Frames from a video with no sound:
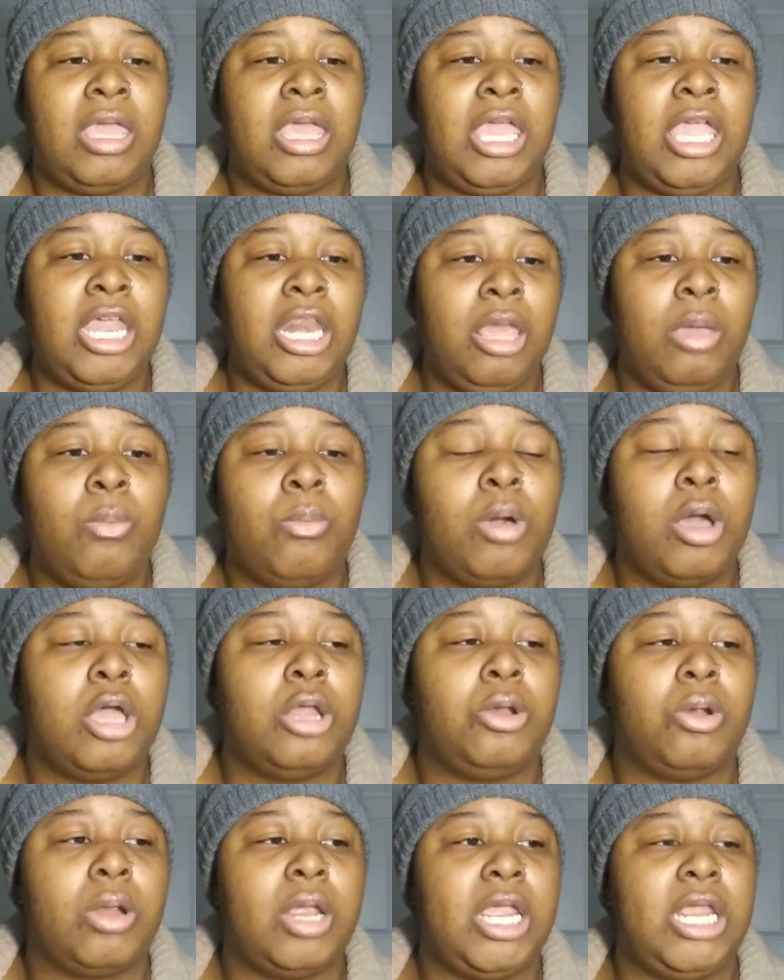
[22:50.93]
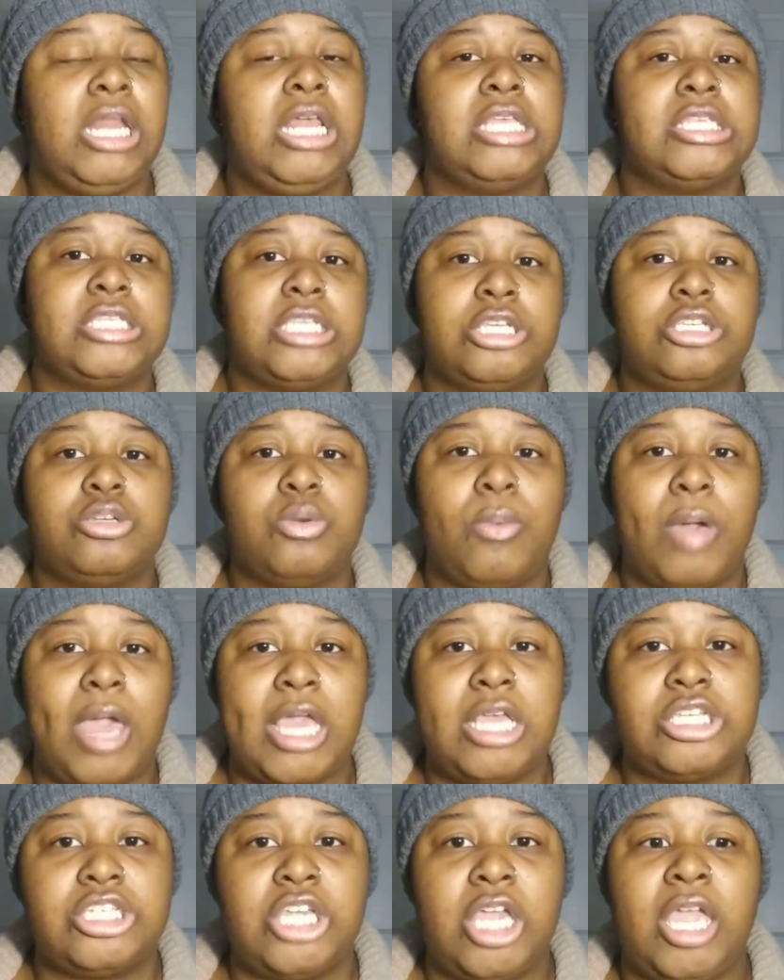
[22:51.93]
anyone or any
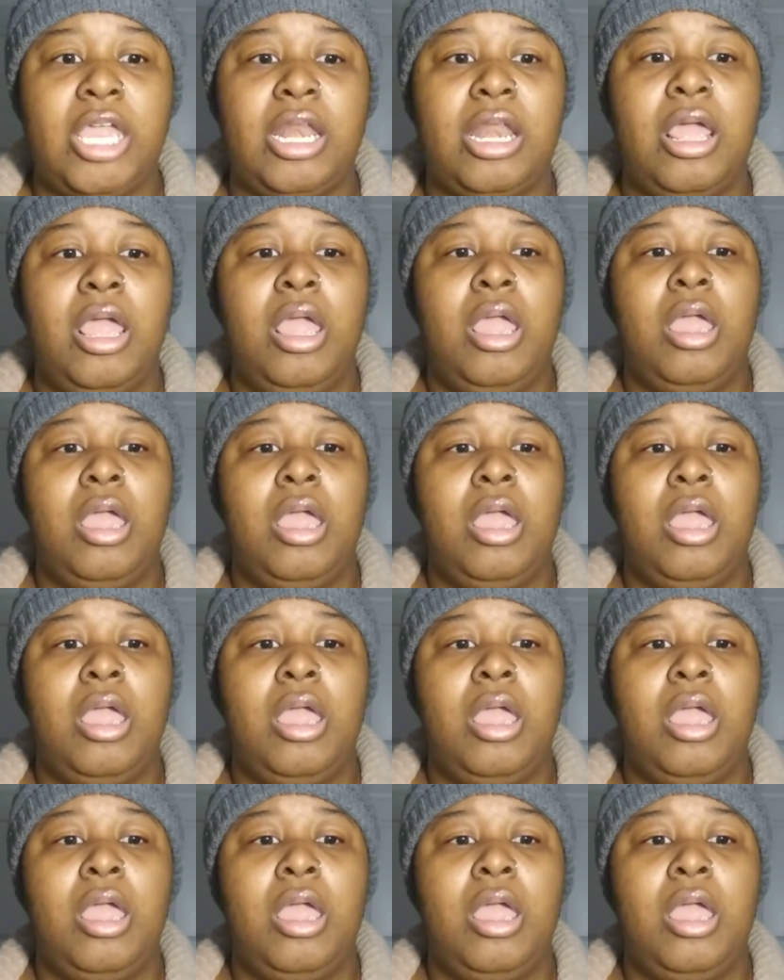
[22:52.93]
situation,